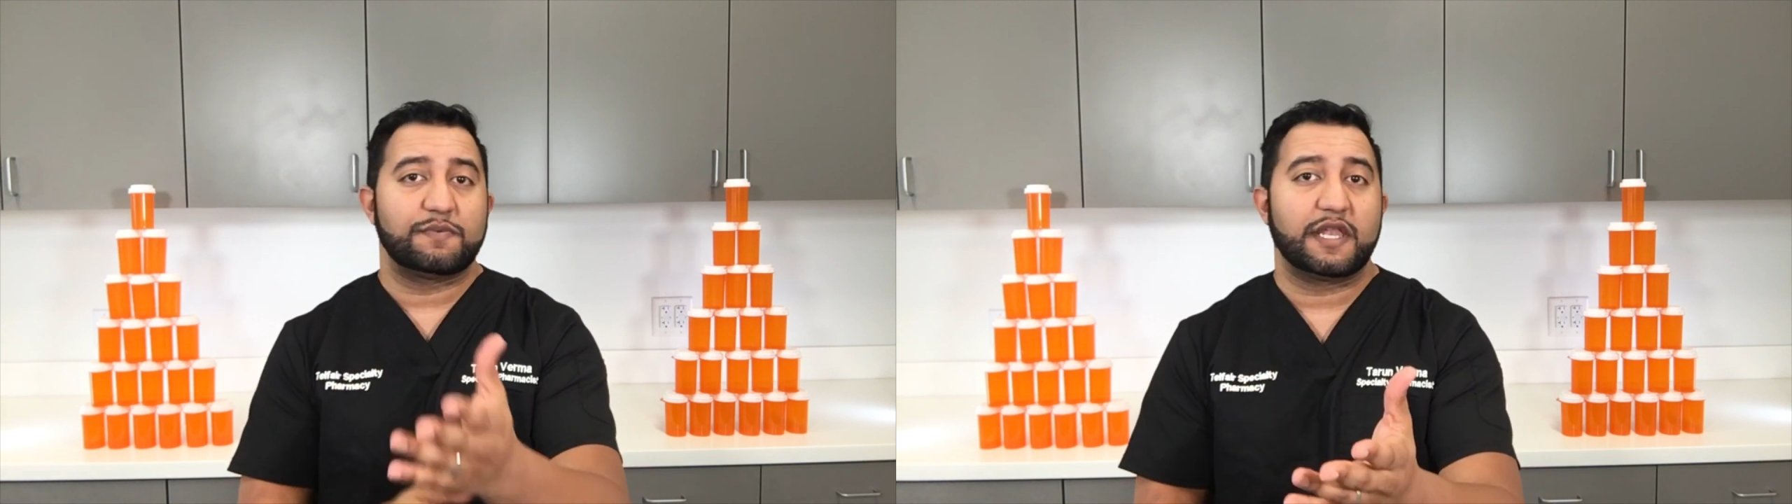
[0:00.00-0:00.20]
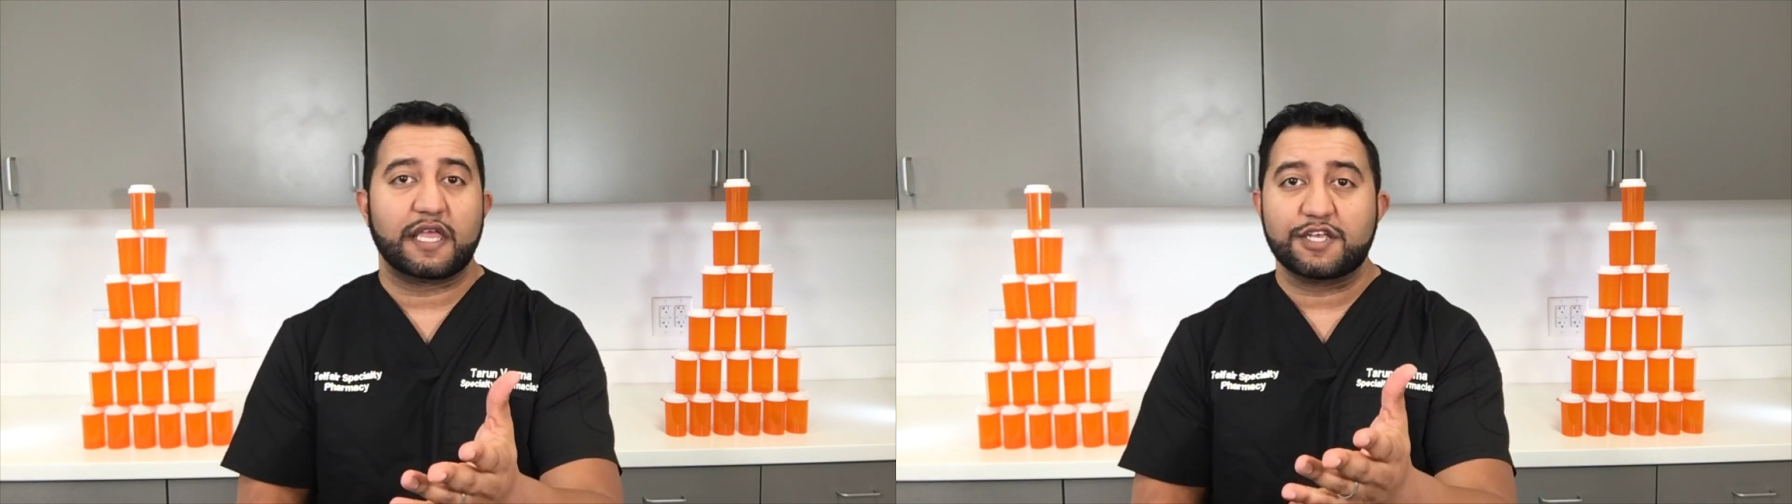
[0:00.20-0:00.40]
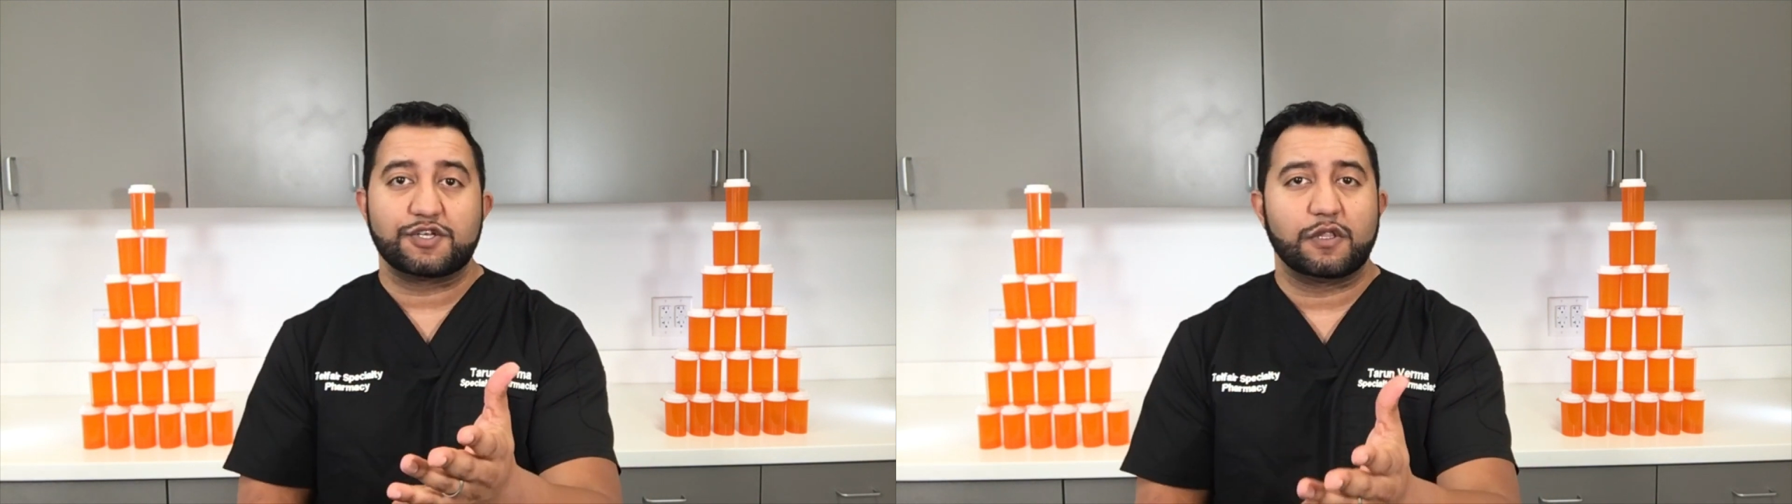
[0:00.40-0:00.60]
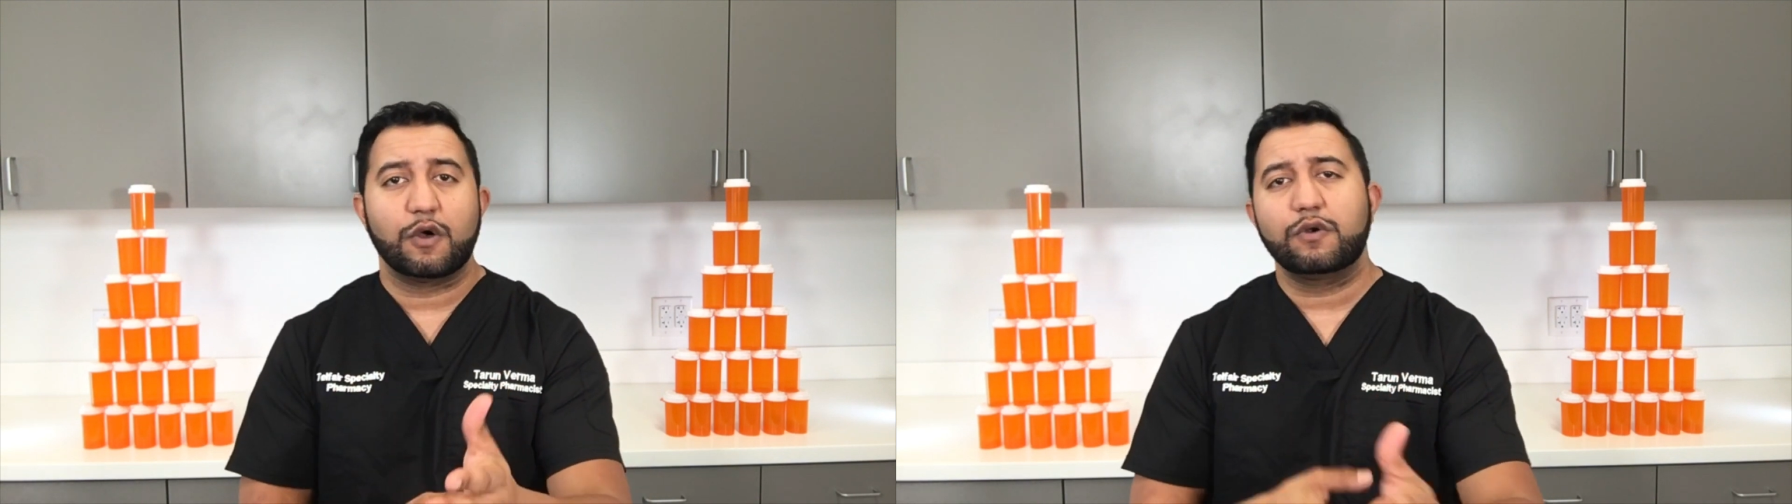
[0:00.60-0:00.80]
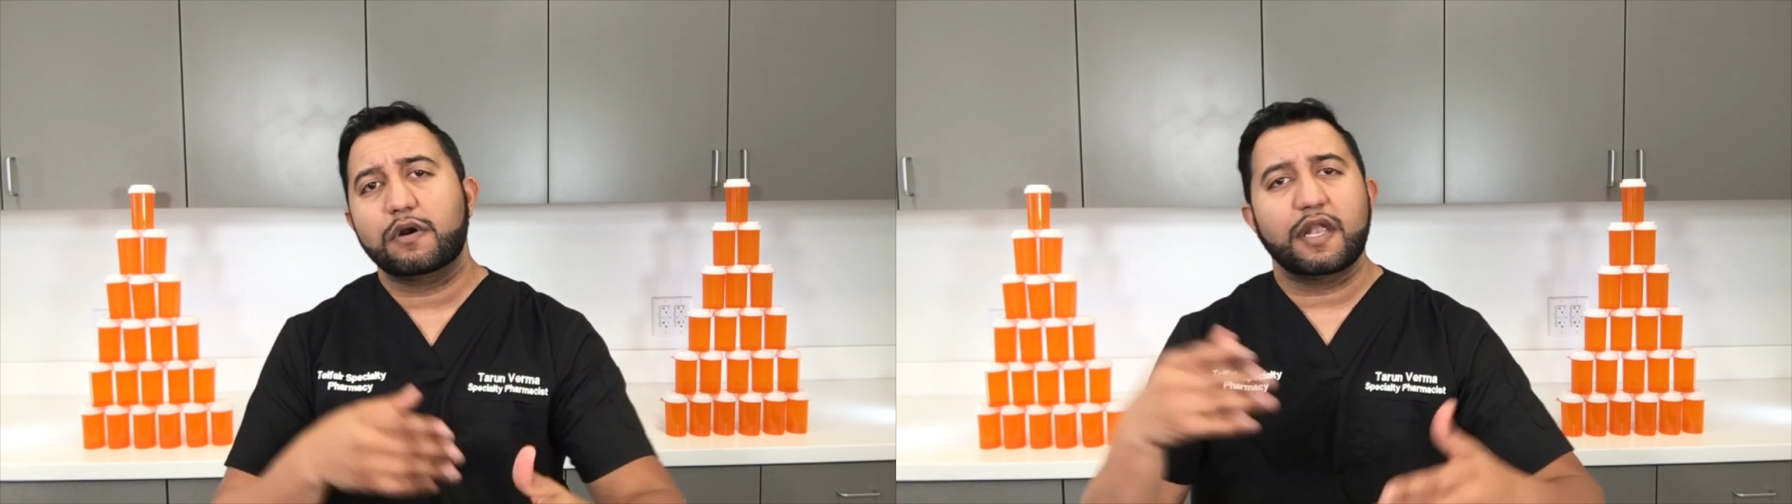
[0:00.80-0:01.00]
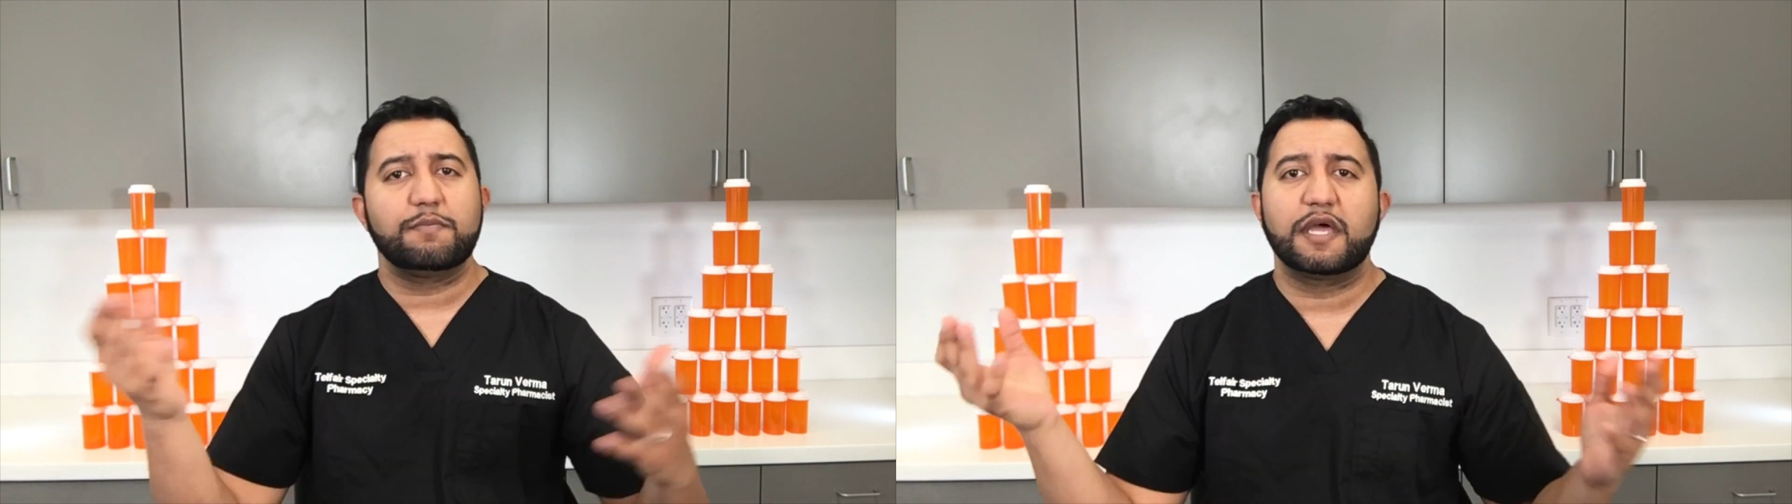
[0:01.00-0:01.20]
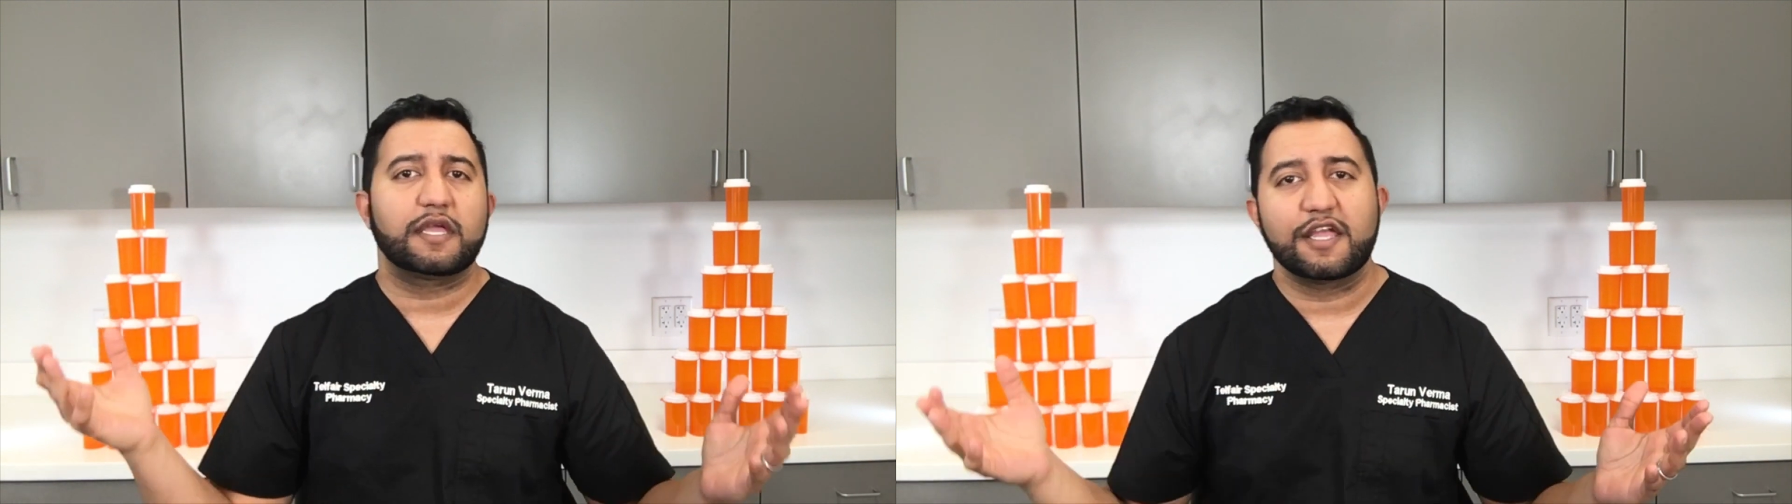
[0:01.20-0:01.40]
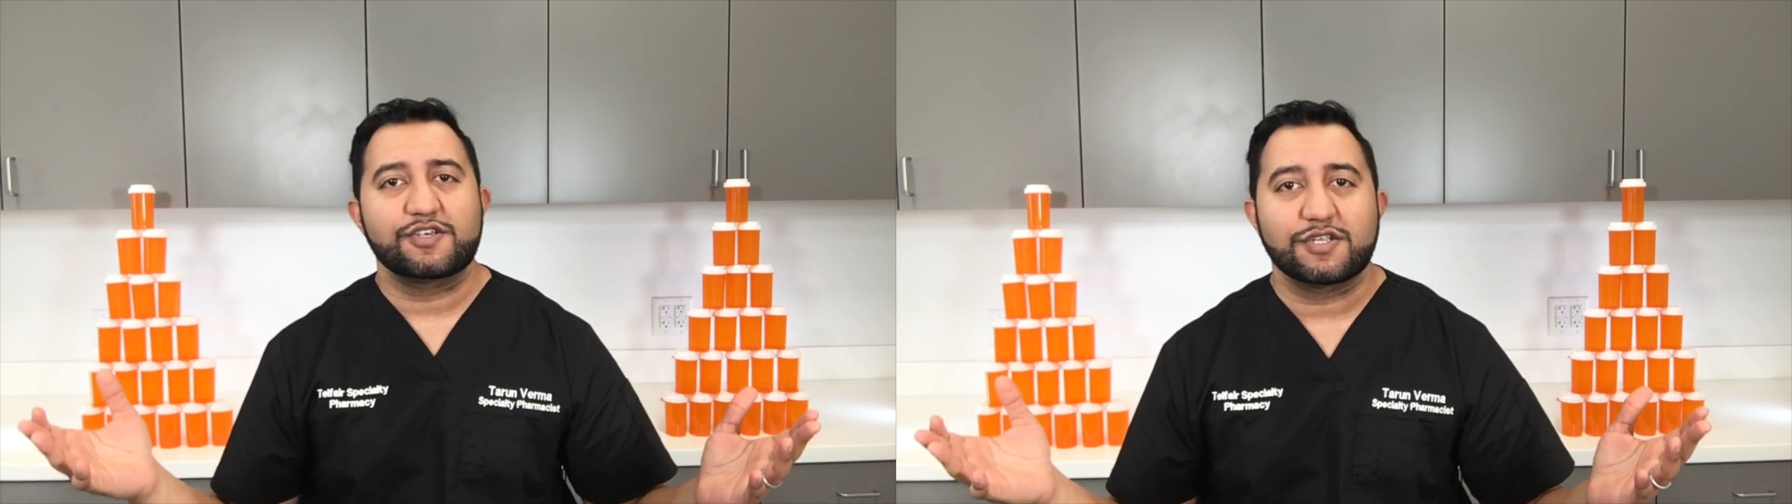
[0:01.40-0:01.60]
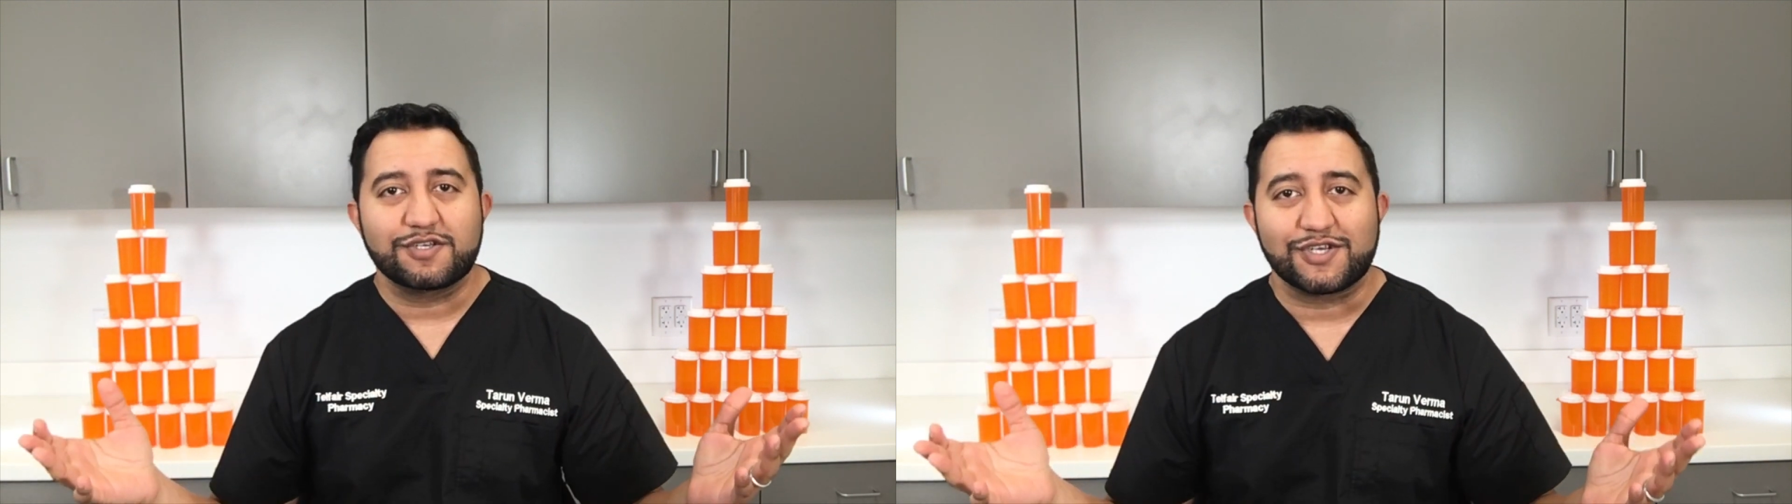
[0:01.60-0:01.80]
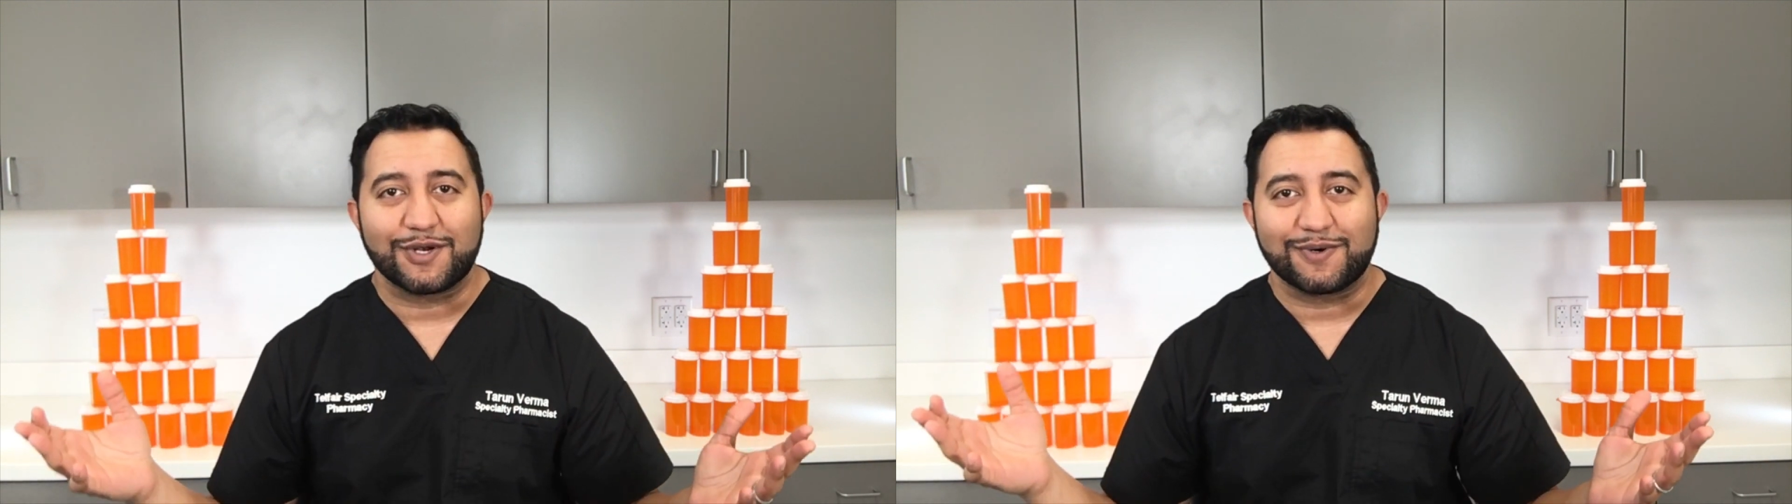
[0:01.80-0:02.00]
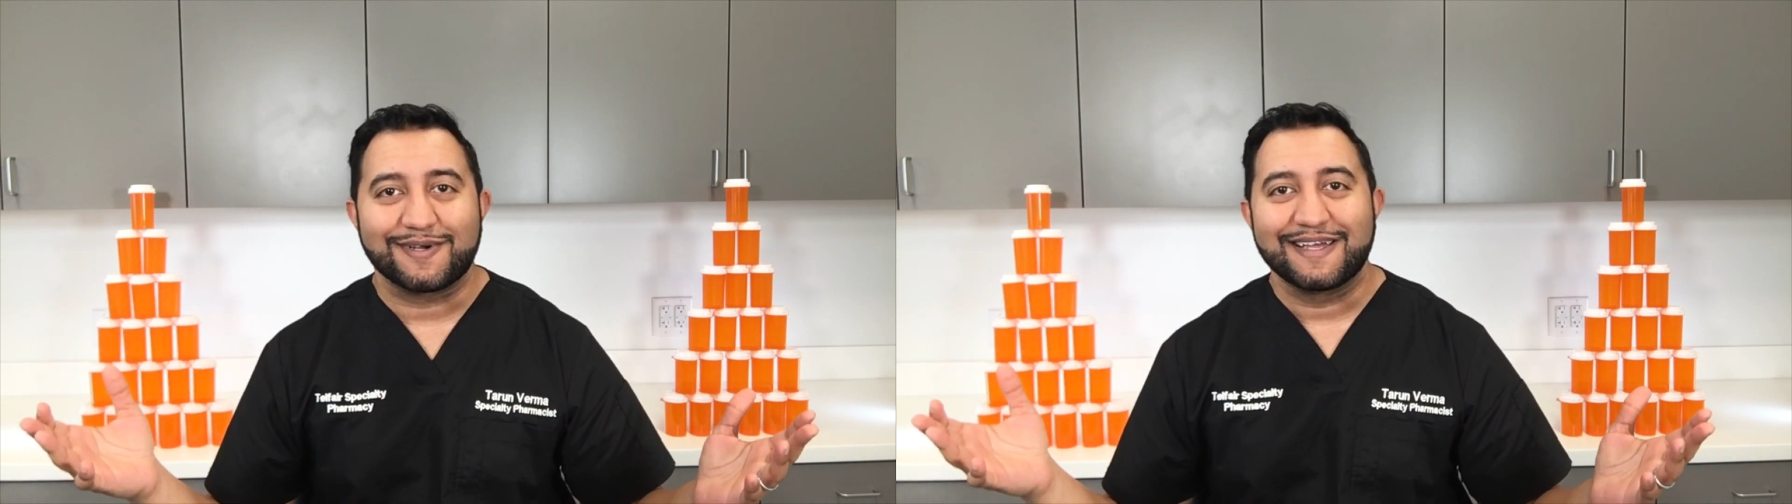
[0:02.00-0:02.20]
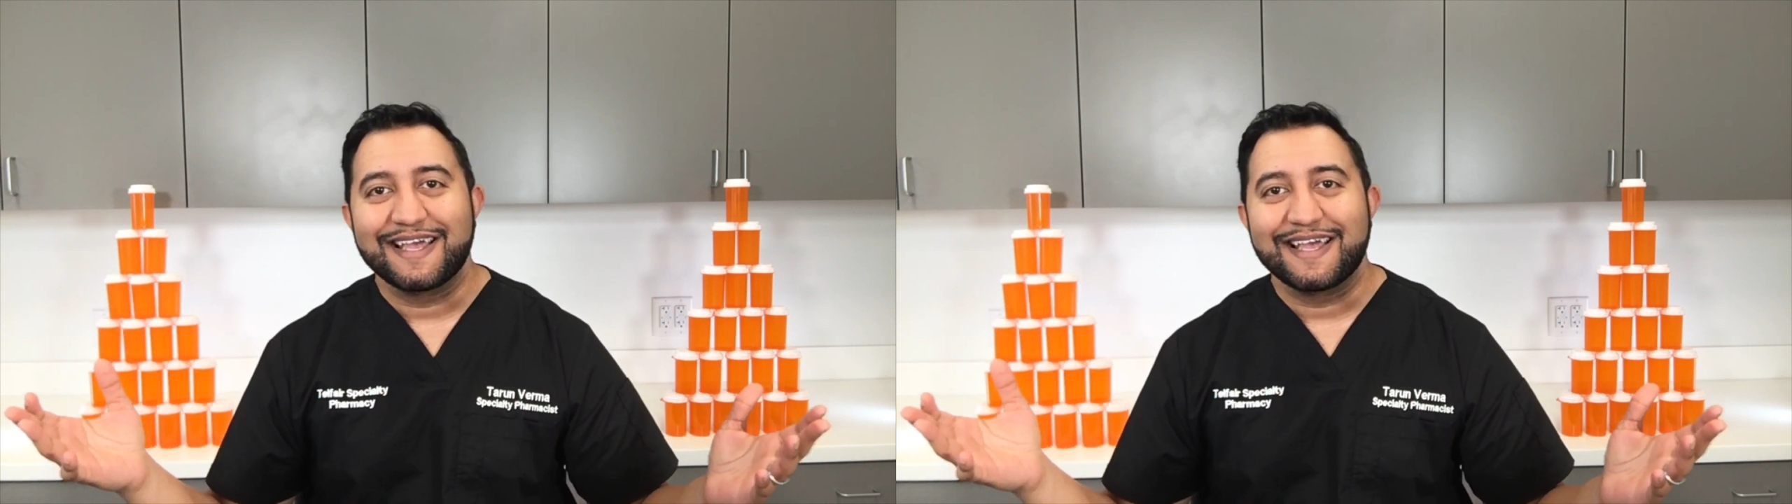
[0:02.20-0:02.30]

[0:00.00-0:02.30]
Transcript: medication alone or any medication in general.